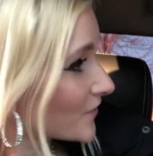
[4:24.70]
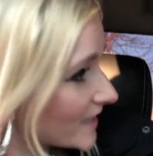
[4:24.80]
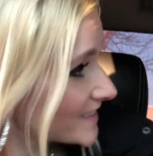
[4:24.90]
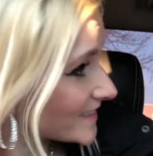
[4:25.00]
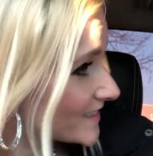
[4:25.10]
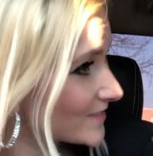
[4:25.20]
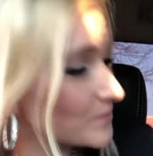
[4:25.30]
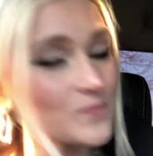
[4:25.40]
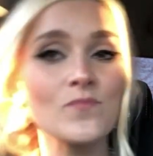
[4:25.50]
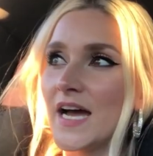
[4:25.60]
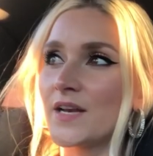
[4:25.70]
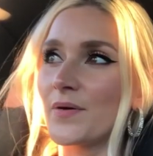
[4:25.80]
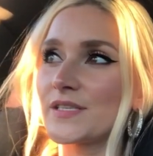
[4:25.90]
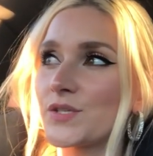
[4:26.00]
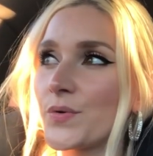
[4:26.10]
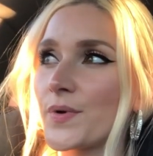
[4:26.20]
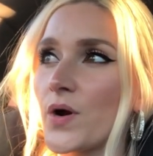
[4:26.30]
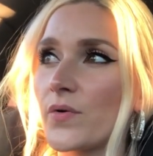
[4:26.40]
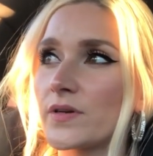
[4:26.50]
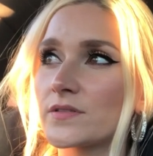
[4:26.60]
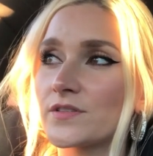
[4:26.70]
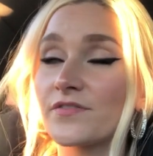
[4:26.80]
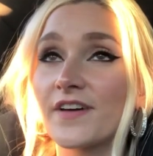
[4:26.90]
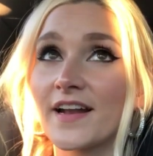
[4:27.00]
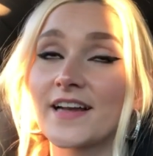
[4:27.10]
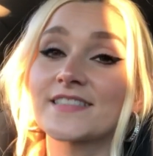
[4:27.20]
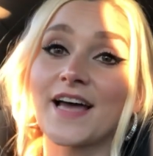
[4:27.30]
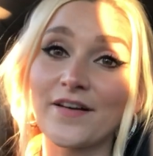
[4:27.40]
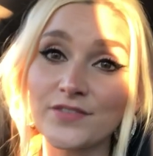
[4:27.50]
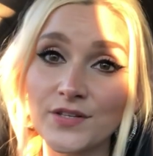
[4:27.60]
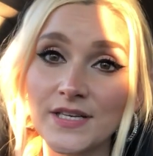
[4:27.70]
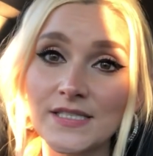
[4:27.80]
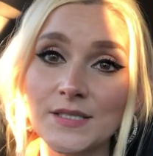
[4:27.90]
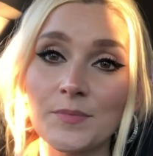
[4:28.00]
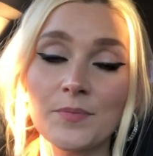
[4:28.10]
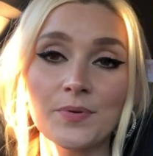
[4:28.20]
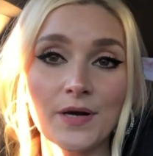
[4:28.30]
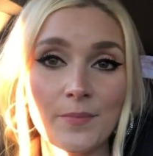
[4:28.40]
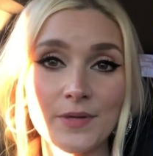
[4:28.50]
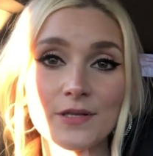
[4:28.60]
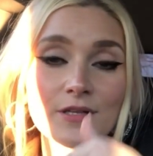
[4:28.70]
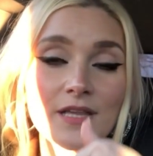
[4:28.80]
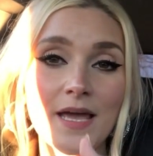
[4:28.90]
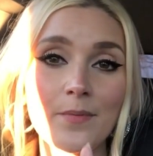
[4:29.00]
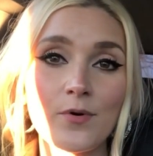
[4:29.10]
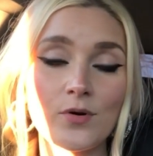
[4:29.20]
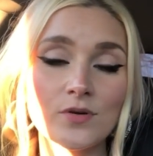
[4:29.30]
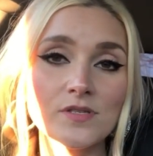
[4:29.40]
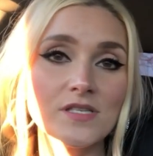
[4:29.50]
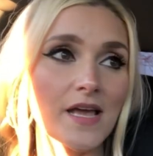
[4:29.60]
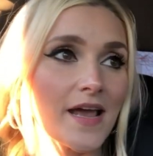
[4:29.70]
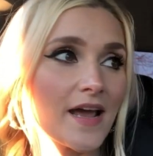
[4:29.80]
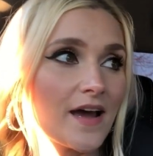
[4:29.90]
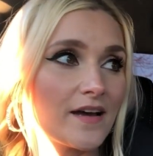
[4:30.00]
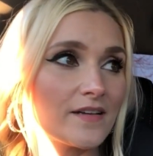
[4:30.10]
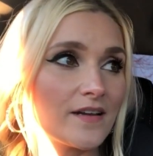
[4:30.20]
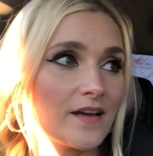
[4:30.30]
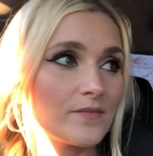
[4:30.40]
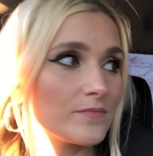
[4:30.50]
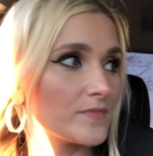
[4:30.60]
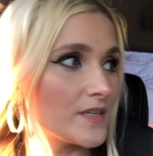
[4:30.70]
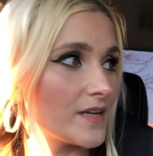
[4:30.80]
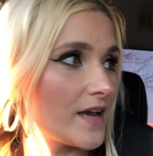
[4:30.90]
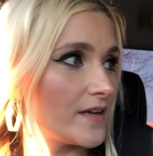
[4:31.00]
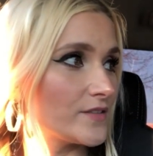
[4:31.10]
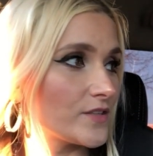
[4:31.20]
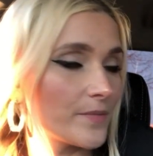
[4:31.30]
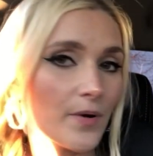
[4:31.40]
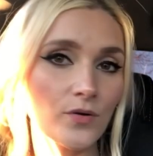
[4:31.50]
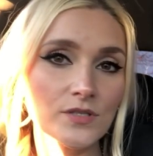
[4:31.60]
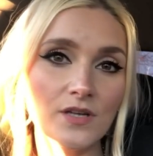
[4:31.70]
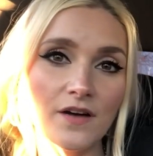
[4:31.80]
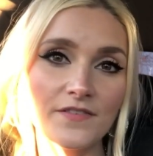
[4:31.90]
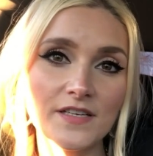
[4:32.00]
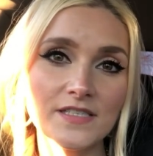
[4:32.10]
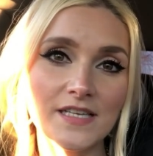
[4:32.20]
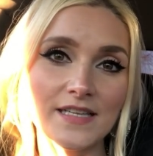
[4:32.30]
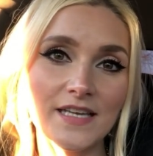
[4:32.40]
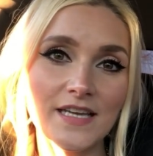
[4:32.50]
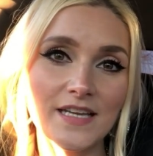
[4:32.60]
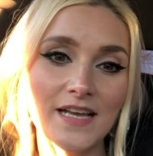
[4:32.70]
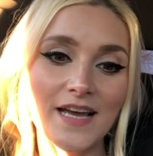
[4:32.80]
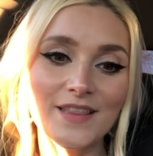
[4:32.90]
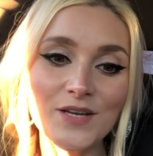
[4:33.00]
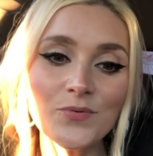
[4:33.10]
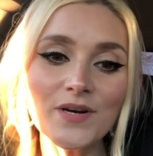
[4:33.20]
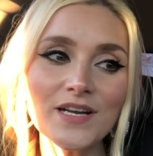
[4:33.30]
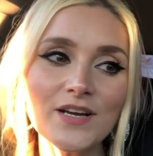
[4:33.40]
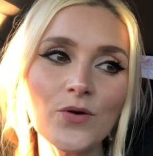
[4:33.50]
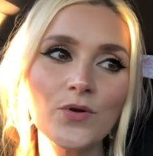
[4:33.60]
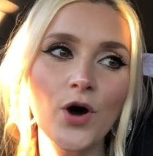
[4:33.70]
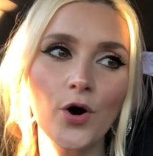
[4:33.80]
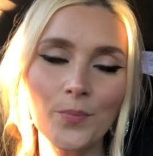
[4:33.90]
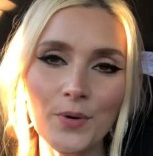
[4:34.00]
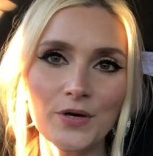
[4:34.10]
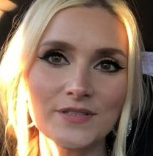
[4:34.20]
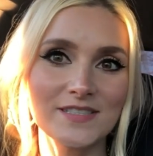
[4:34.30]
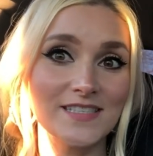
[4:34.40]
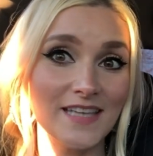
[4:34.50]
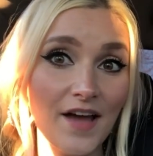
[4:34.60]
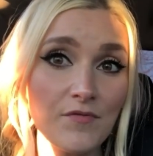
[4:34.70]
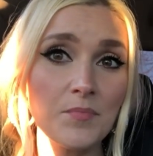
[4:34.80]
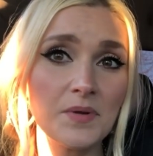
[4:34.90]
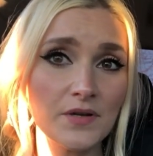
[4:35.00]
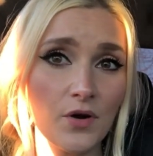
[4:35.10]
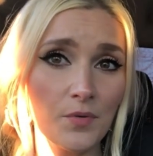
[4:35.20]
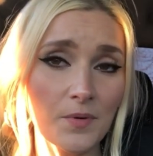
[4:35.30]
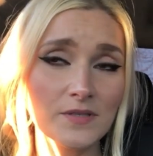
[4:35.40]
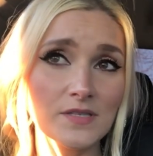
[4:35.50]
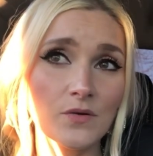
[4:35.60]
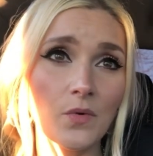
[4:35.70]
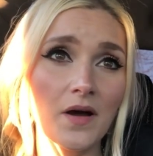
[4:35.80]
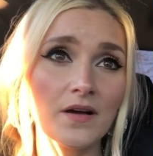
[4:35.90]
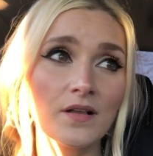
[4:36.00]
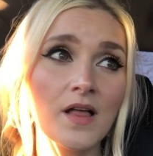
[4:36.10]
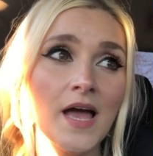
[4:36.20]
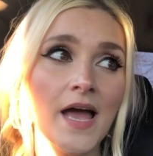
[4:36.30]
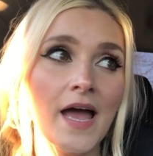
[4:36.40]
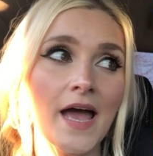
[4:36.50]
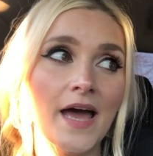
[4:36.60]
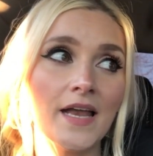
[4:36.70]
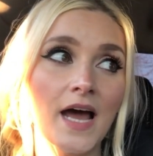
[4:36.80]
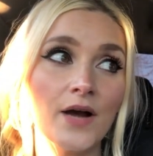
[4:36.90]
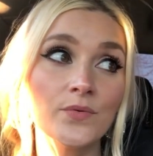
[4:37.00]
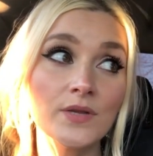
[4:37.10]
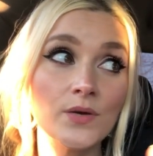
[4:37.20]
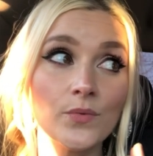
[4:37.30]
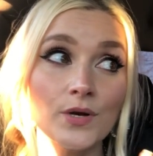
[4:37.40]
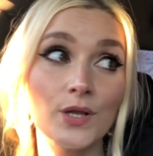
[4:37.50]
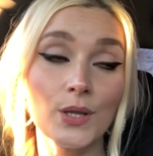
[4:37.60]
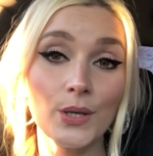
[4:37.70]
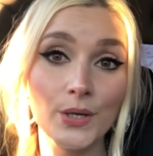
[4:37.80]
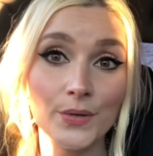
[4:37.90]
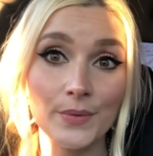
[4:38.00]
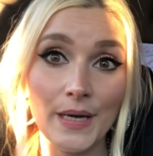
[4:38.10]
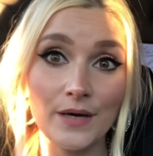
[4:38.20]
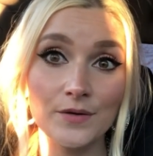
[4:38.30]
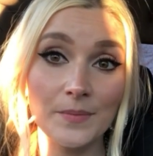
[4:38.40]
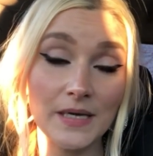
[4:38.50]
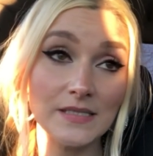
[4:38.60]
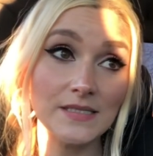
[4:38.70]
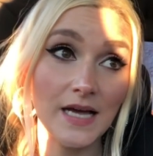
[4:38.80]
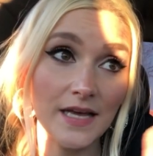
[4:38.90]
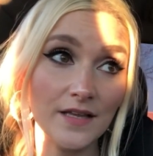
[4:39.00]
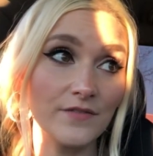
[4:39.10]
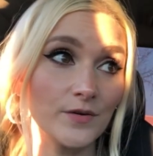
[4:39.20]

freezing. Anyway, so we're going to FedEx after this. I'm going to print out my little labels and then head to the post office, and then I think we're gonna go to HomeGoods because I haven't been to HomeGoods in a while and I really want to look around because I love